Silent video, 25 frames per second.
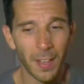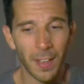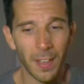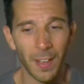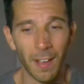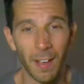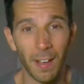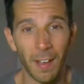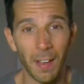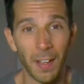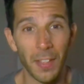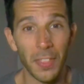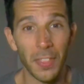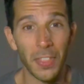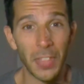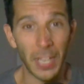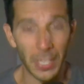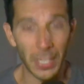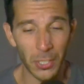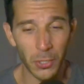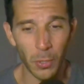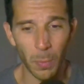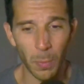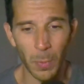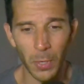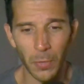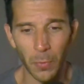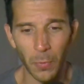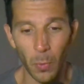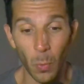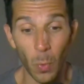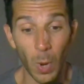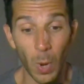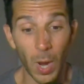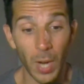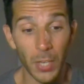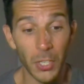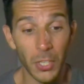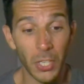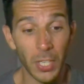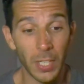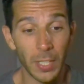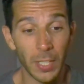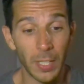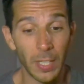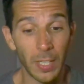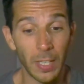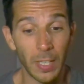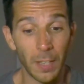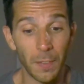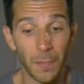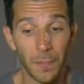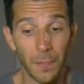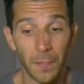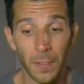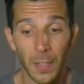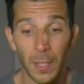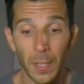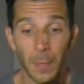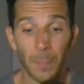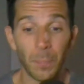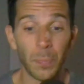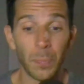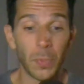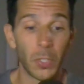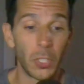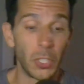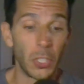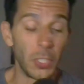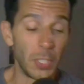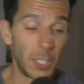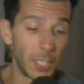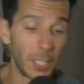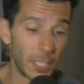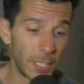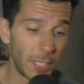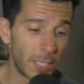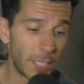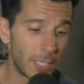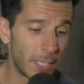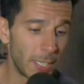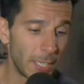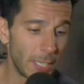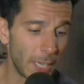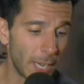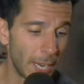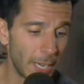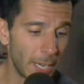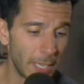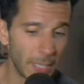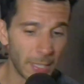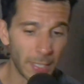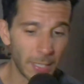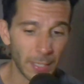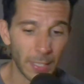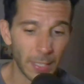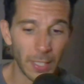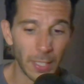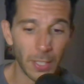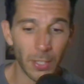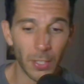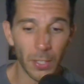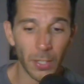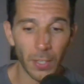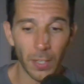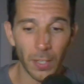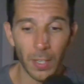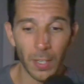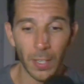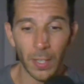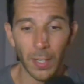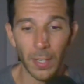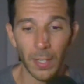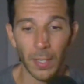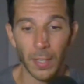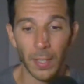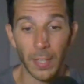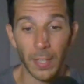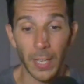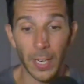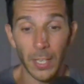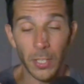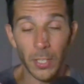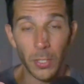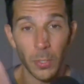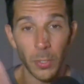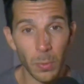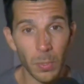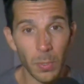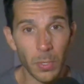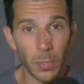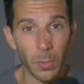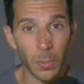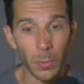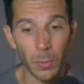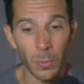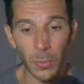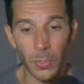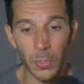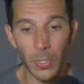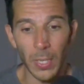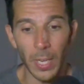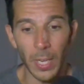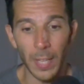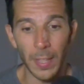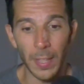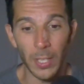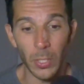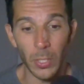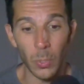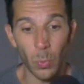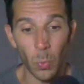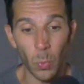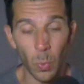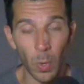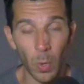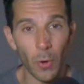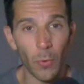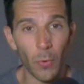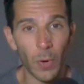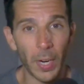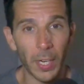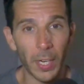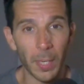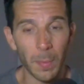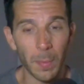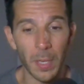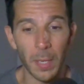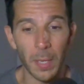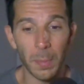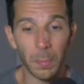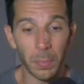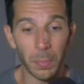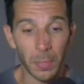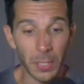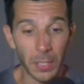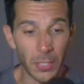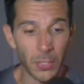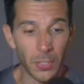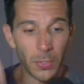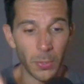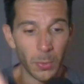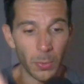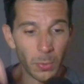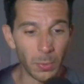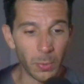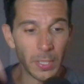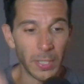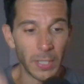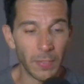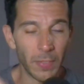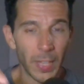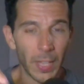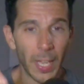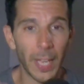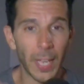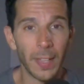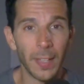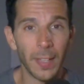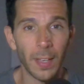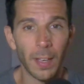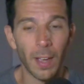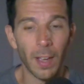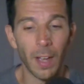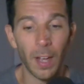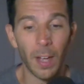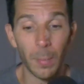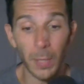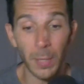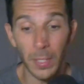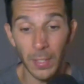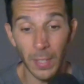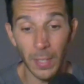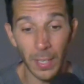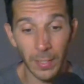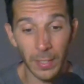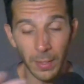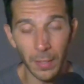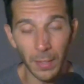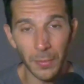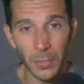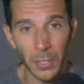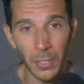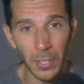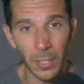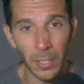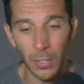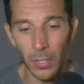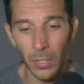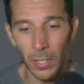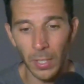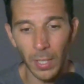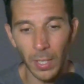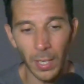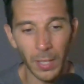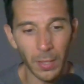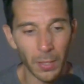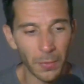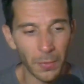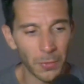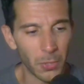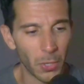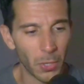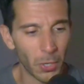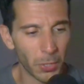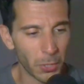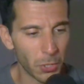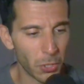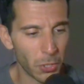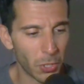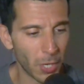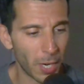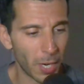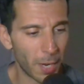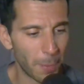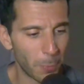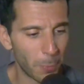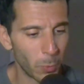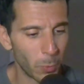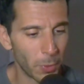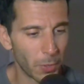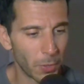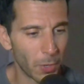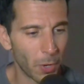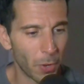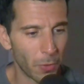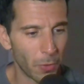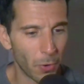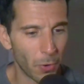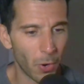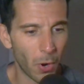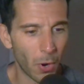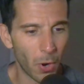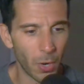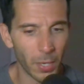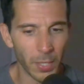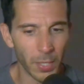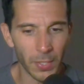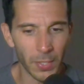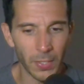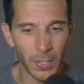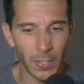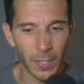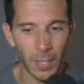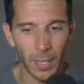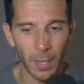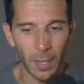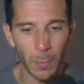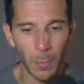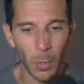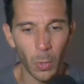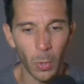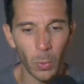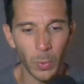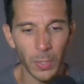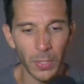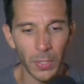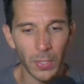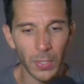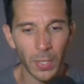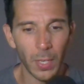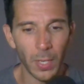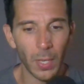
thanks so much for watching. If you didn't see anything here that you use and that you want to recommend, please do leave that in the comments. I'd love to hear it. I love talking shop with other artists, and I'm always